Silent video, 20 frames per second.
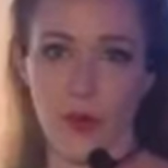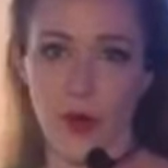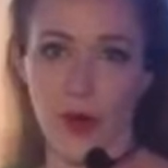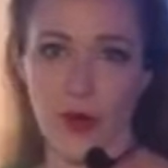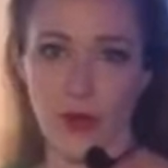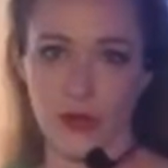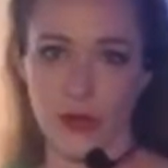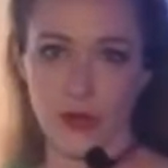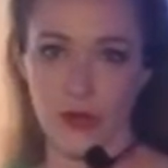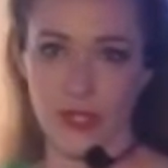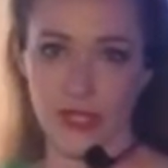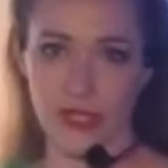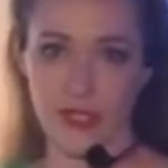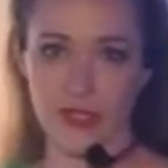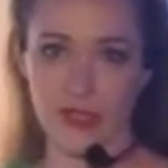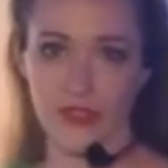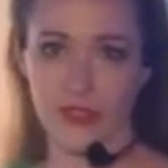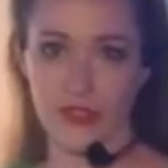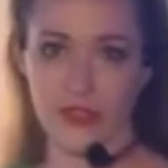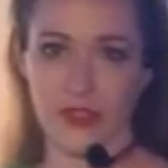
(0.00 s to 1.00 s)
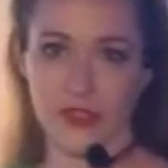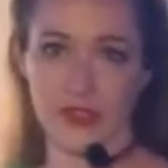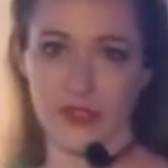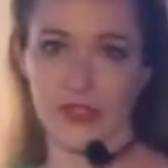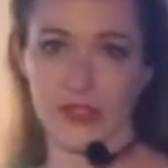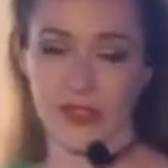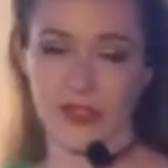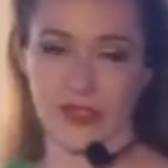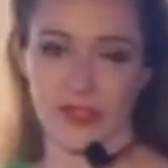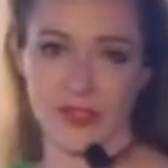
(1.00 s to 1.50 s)
our
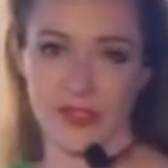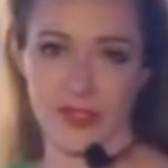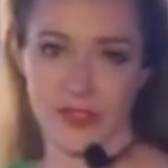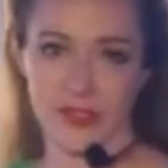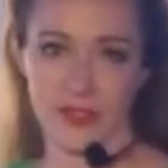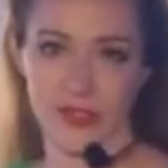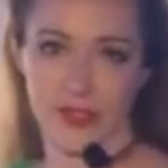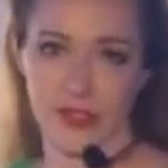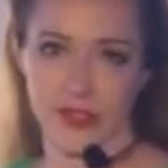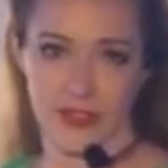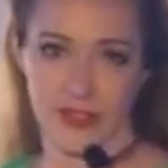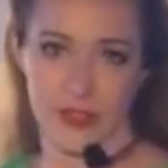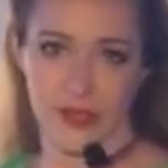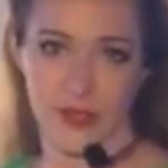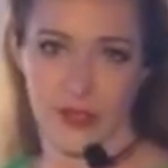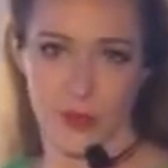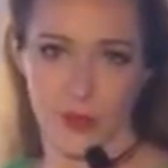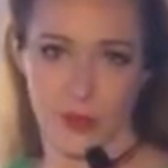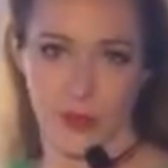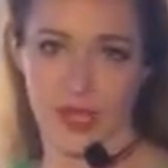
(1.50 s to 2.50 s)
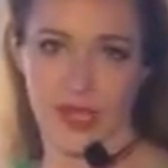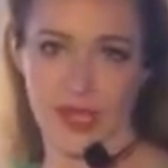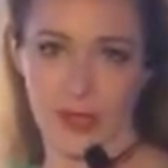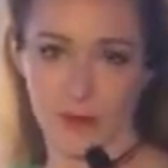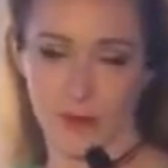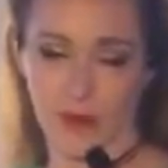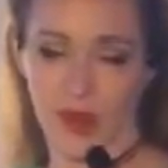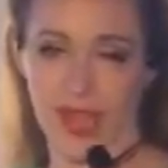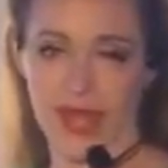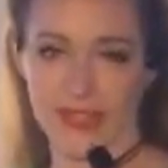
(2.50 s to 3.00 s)
drills. We
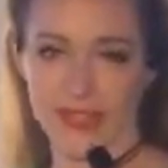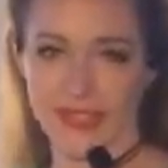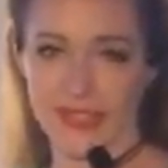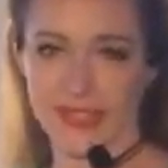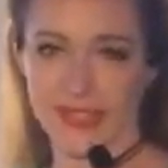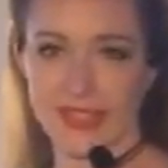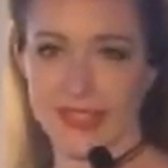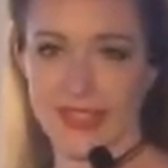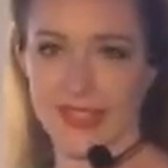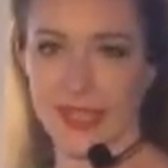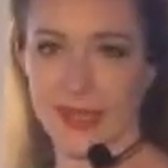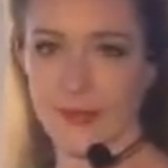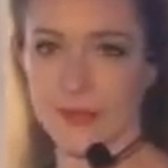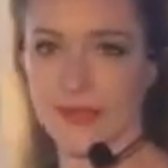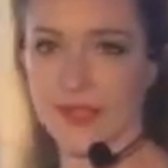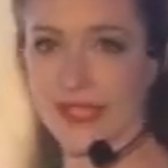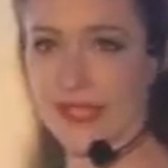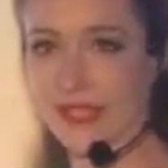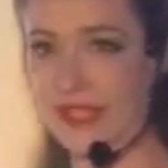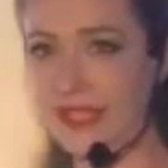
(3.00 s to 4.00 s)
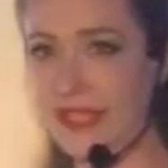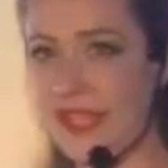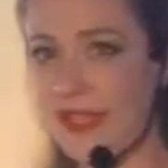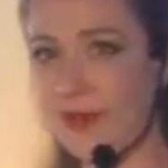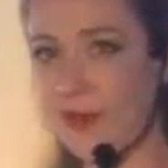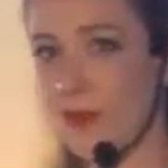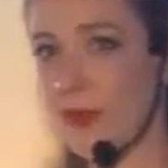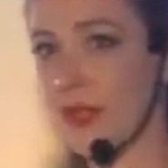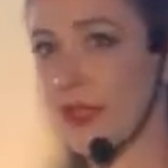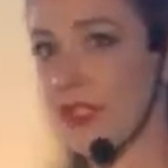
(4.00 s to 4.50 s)
can practice the hips
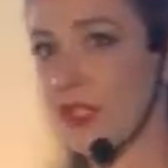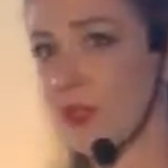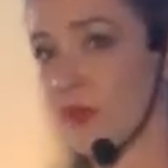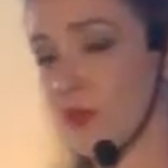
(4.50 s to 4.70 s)
continuing to